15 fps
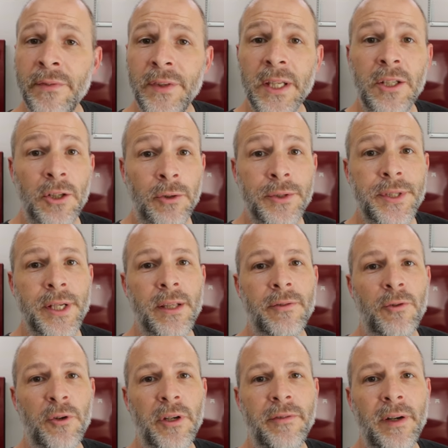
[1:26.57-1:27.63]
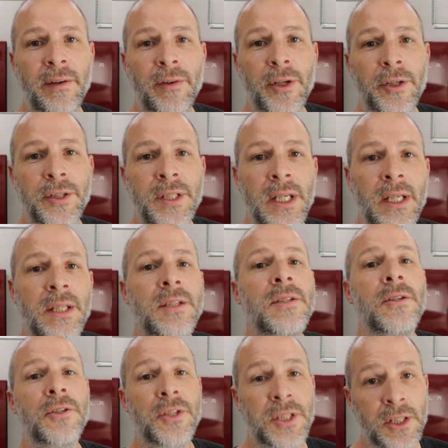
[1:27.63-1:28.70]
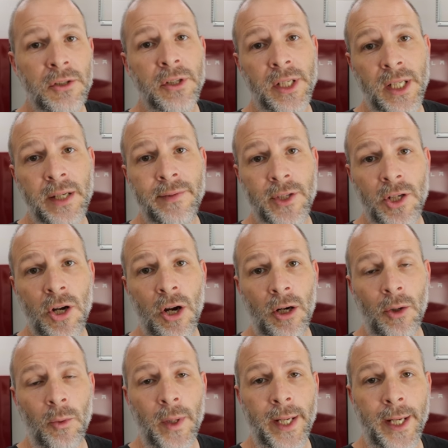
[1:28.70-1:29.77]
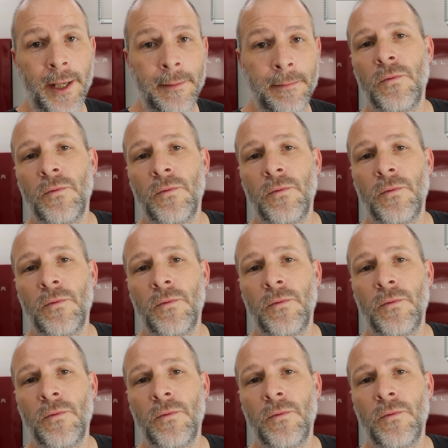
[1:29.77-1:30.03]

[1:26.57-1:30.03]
if they don't sell the 4,500 tickets, they're still gonna give the car away.